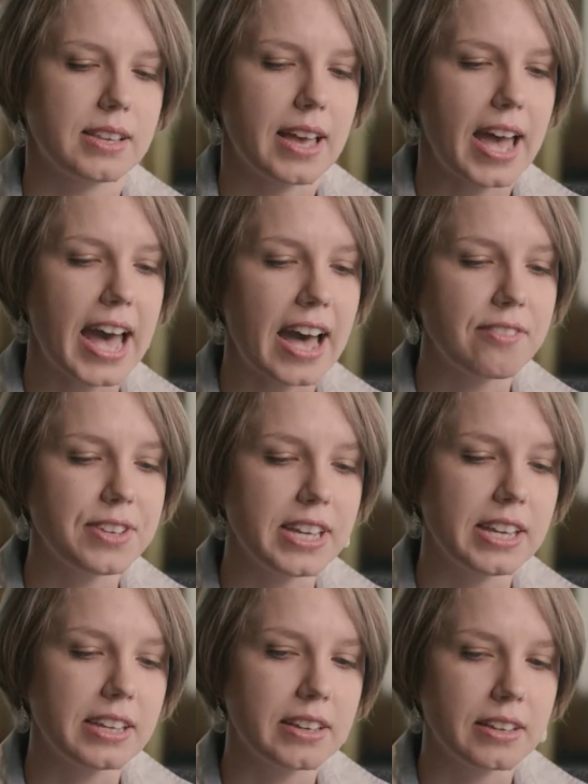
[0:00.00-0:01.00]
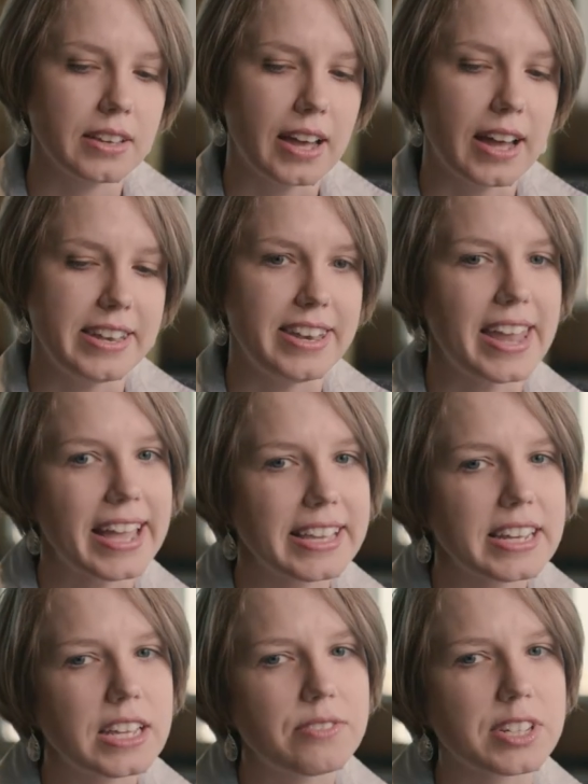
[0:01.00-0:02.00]
having
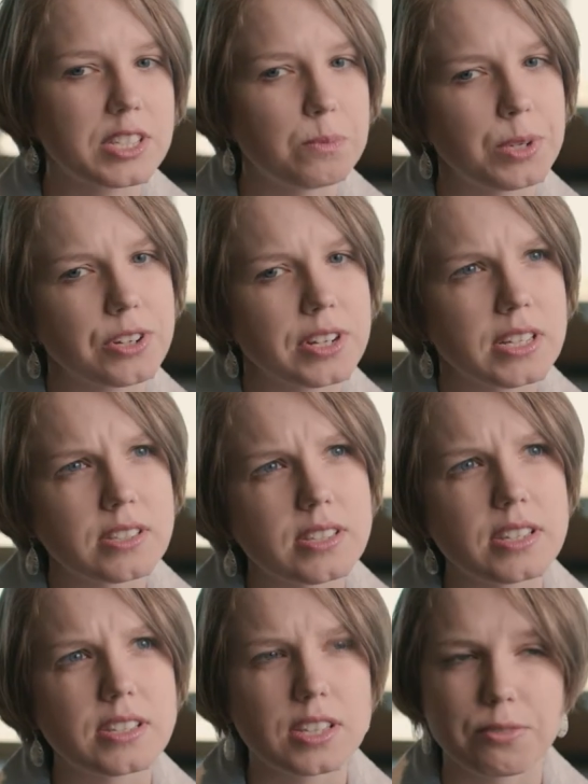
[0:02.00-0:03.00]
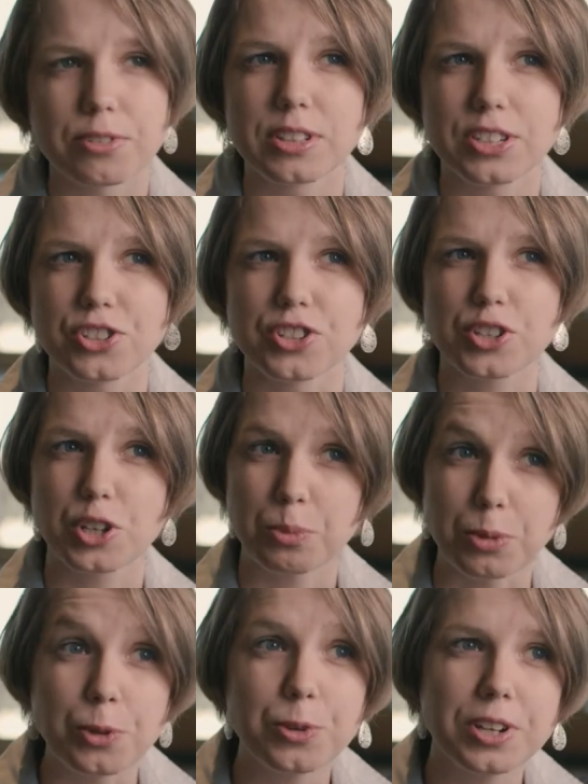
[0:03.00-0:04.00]
negative experiences of religious
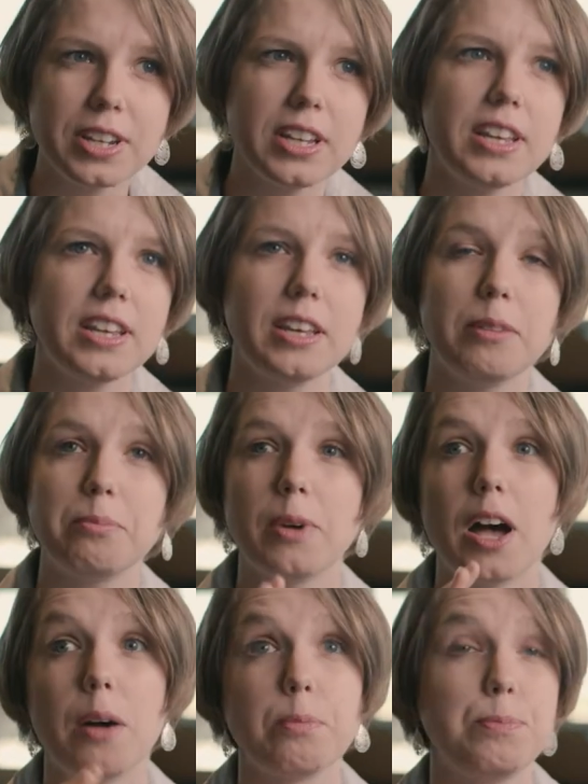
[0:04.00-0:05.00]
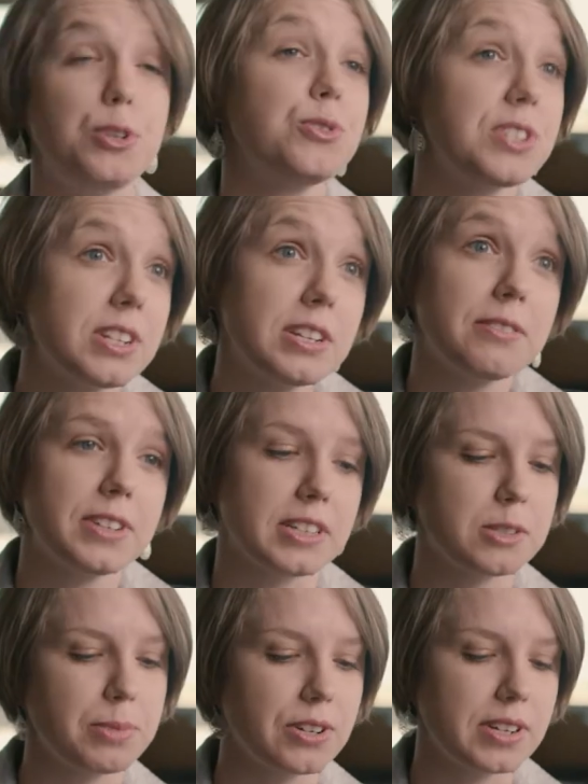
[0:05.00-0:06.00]
community, putative
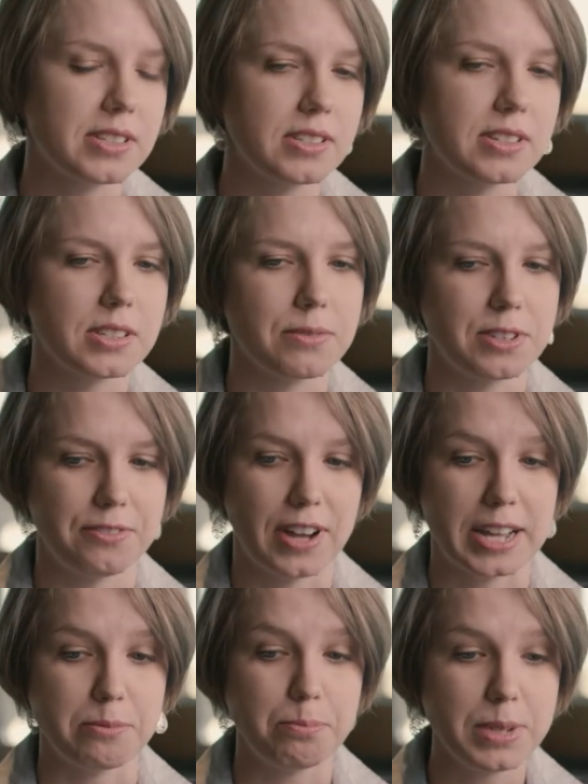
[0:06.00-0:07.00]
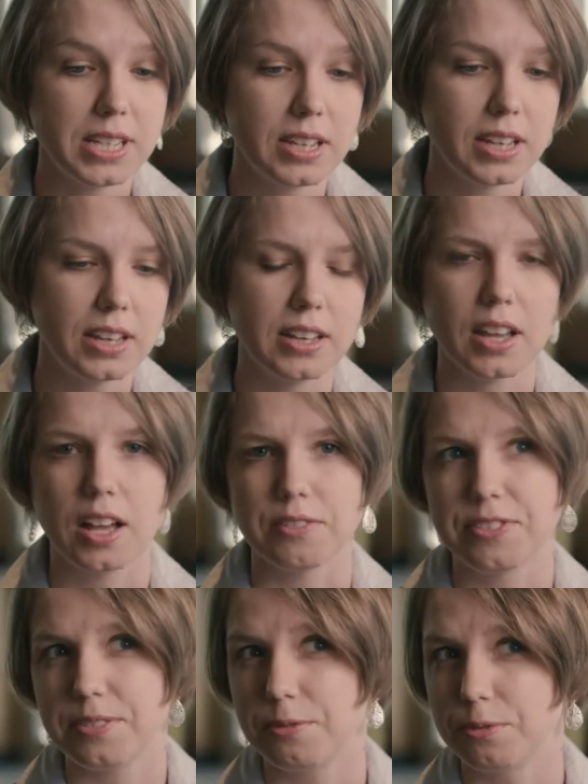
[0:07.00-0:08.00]
experiences of the divine being,
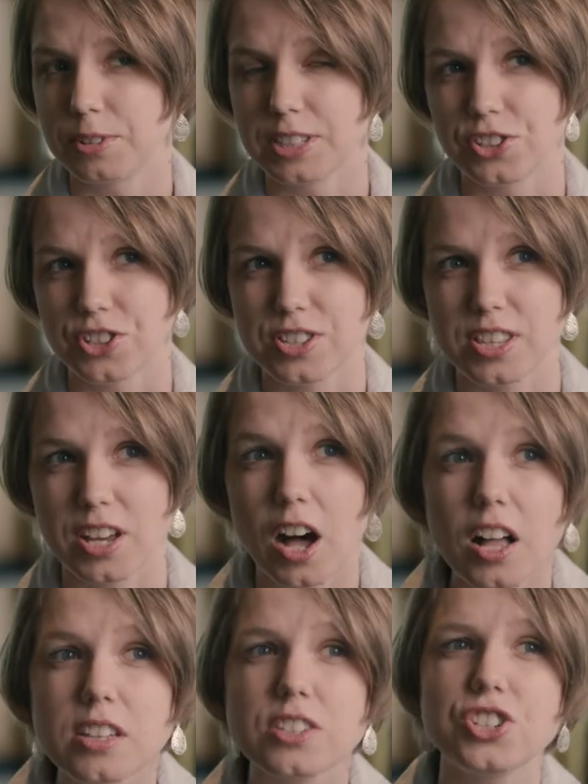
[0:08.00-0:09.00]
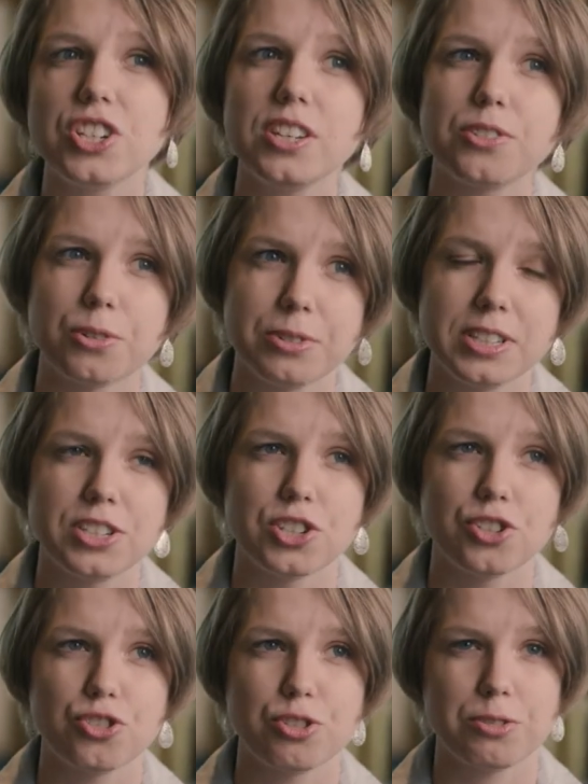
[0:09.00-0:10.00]
of religious theologies or
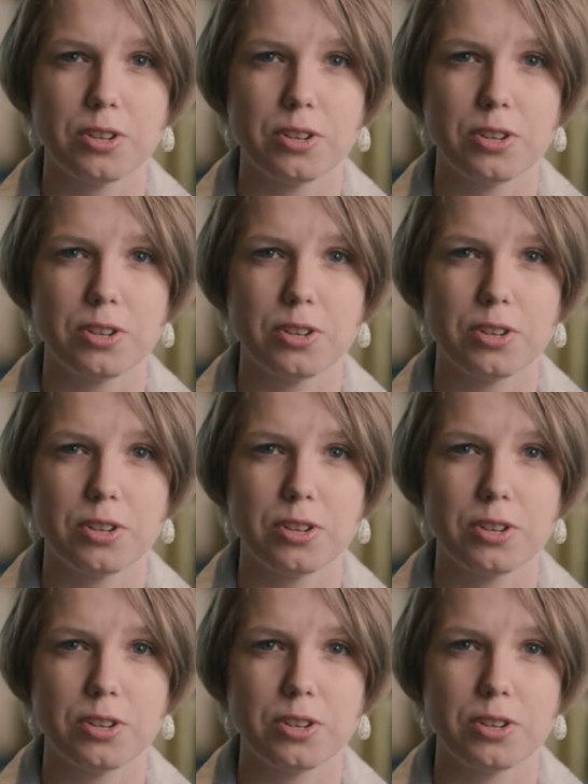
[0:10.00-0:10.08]
religious